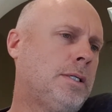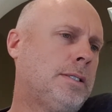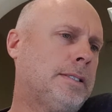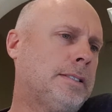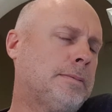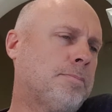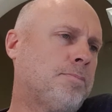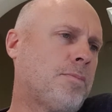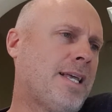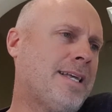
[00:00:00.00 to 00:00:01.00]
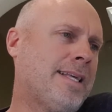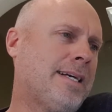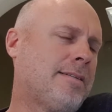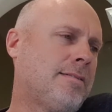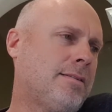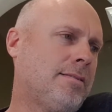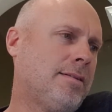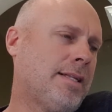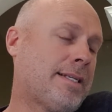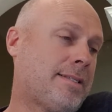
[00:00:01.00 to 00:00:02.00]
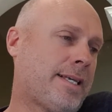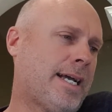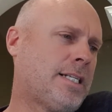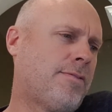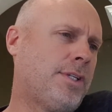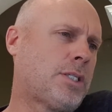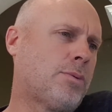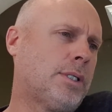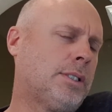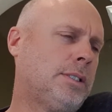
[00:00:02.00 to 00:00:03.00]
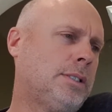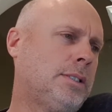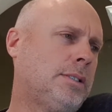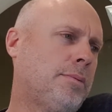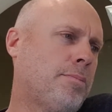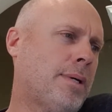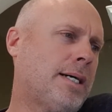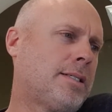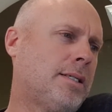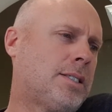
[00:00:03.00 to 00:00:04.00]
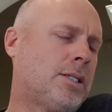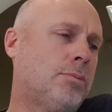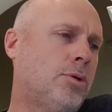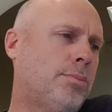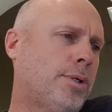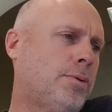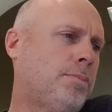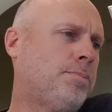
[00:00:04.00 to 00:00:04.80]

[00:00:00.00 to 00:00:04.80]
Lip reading: and that's the case for this one. But it's still a Mont Blanc.